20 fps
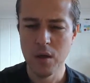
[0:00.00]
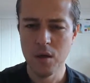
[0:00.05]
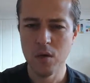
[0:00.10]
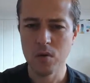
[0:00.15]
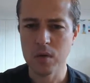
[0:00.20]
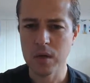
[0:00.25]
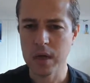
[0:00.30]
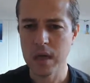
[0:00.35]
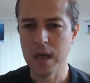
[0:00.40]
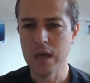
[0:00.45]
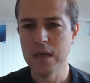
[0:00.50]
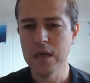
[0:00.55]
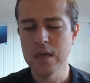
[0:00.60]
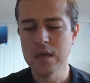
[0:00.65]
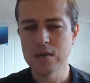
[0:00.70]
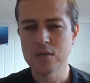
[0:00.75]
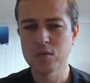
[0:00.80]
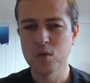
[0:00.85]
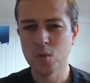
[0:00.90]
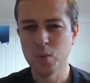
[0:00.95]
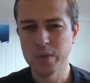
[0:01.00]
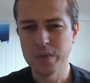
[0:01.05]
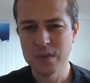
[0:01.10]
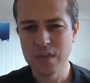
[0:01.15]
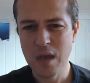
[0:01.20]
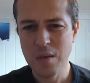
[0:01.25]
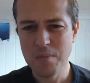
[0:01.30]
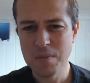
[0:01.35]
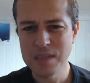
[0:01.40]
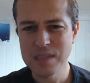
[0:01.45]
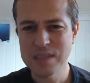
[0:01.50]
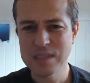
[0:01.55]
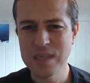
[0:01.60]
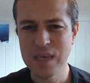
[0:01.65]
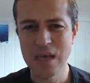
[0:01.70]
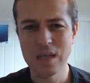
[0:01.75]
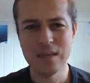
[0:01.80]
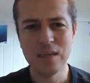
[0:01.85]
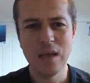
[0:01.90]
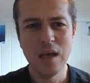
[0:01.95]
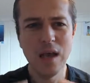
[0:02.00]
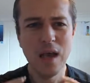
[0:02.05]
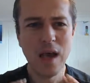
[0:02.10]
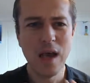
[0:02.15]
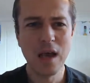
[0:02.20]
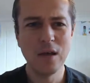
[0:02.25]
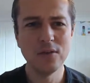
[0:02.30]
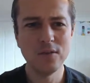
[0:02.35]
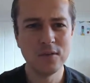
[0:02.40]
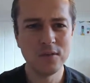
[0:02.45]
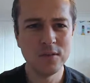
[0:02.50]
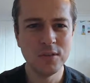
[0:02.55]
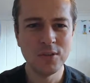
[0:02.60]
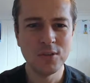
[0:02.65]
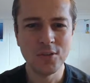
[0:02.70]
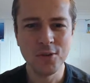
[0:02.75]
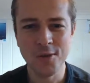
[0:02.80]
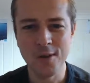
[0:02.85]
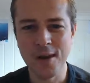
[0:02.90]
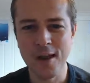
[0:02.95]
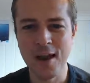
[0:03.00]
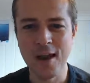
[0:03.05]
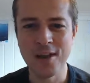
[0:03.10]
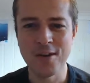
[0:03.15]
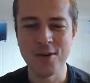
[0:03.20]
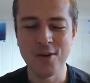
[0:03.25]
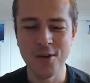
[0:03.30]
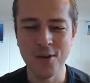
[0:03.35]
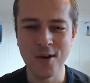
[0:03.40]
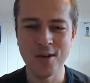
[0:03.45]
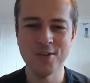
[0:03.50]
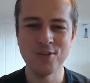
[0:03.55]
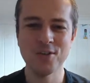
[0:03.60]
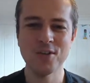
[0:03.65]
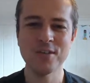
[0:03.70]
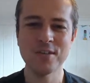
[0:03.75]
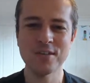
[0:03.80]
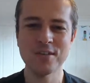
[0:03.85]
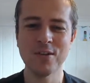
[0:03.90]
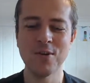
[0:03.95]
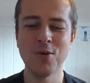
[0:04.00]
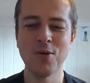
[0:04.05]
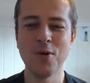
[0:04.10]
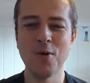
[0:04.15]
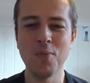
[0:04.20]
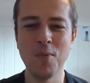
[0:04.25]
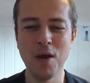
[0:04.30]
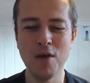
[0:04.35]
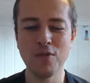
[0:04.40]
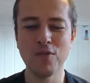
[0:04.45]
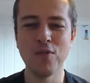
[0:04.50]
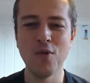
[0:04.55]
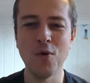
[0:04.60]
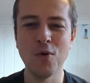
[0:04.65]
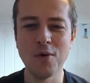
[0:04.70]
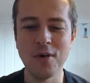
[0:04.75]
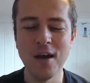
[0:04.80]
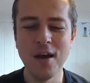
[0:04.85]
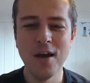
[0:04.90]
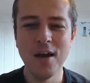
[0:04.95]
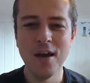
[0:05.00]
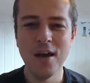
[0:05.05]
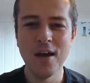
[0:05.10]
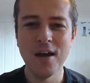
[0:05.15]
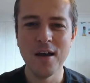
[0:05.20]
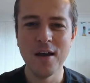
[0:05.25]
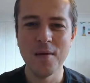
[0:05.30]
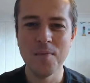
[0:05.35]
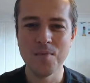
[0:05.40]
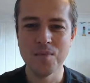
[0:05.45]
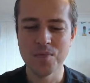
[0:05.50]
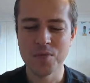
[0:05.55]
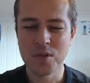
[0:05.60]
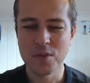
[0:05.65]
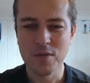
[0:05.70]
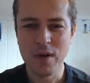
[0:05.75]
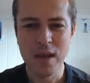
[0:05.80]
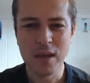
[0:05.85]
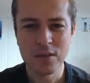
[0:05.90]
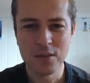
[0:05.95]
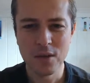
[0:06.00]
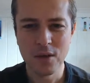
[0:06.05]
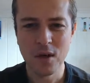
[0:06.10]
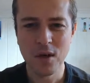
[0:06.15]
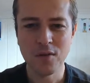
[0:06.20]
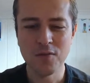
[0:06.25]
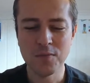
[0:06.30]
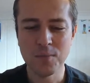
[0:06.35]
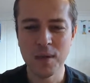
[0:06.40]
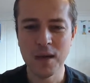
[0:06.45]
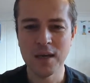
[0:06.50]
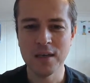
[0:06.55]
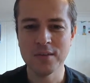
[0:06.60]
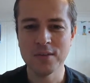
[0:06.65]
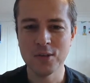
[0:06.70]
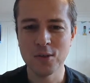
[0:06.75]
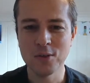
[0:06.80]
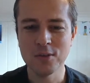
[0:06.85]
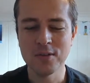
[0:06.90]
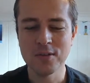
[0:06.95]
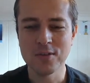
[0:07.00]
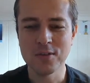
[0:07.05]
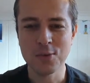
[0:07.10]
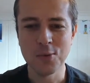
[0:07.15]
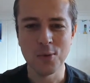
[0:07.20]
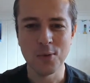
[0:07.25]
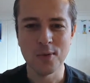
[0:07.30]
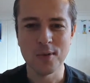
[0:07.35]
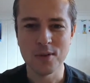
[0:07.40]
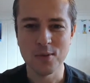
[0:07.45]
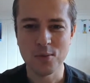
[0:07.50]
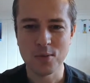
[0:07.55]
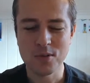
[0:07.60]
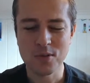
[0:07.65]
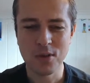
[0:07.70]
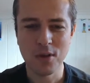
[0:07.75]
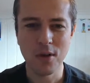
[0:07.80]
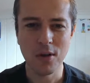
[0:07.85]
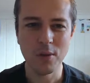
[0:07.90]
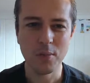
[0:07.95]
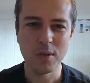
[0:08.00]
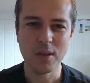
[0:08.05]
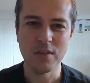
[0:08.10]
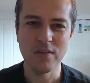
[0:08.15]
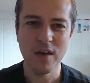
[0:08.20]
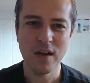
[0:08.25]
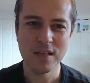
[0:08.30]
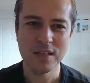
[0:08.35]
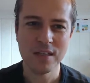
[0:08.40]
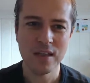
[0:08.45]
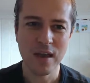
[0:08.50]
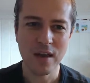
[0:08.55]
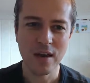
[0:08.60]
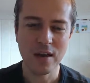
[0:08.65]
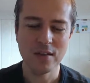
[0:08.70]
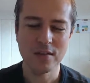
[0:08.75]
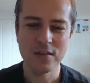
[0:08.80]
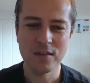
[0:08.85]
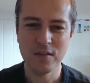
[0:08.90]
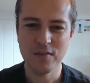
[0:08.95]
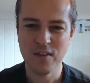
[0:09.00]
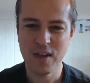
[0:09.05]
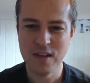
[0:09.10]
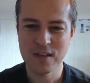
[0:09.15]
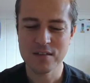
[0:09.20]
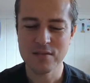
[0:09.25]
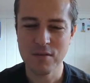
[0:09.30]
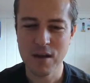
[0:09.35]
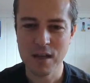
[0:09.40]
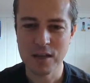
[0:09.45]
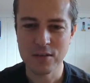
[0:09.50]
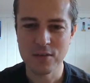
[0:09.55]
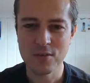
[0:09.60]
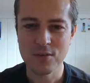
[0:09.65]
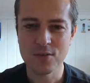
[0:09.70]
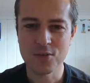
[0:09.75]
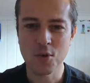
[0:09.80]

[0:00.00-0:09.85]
Okay. So with that being said, how to teach online. I just saw on my phone, director of my daughter's school. It was calling me the vice rector.